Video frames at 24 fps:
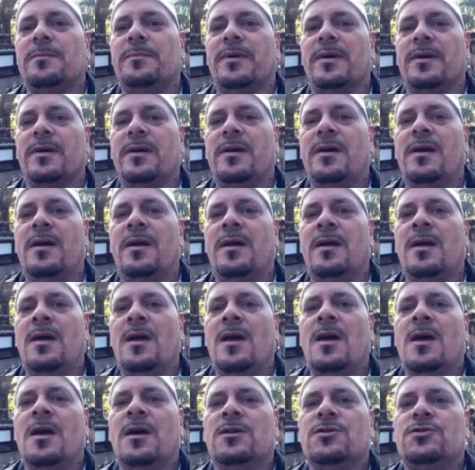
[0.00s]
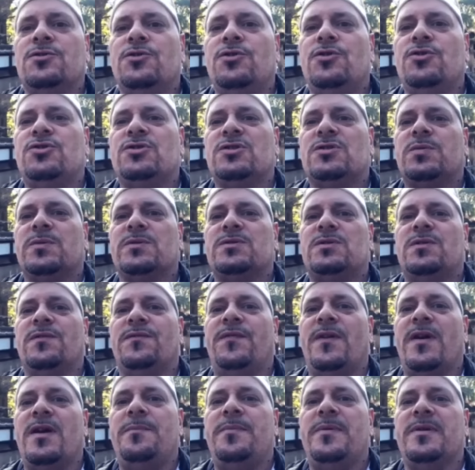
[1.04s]
But dude, you should switch to
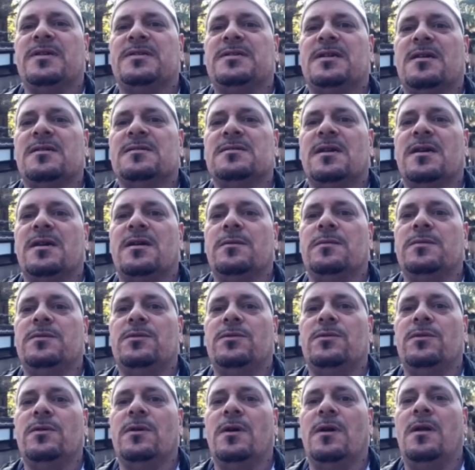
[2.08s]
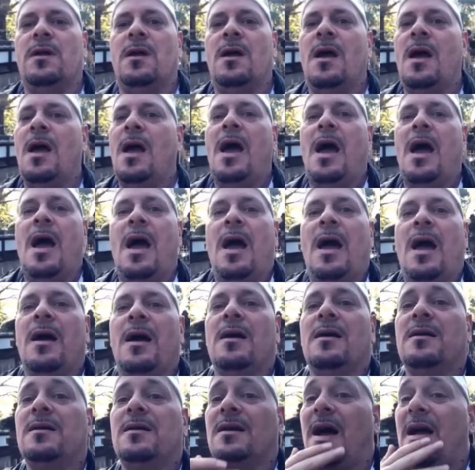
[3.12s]
vaping. Sounds like it would do.
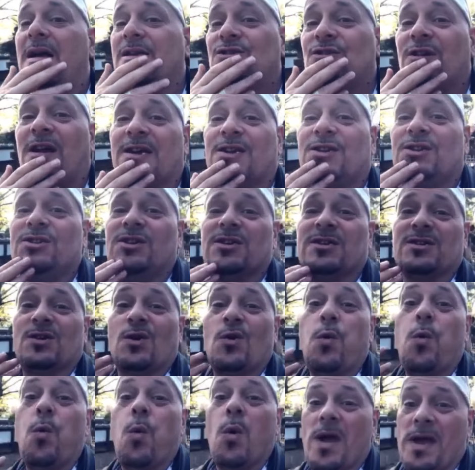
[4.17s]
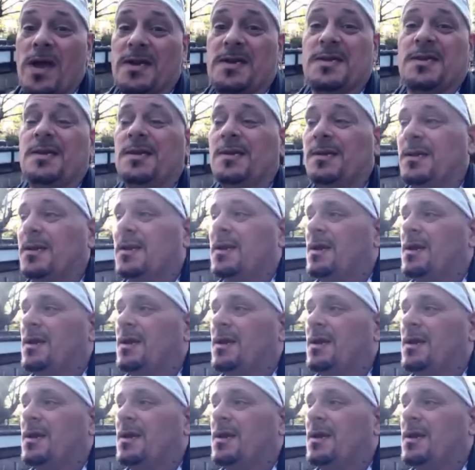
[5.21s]
I should actually just quit.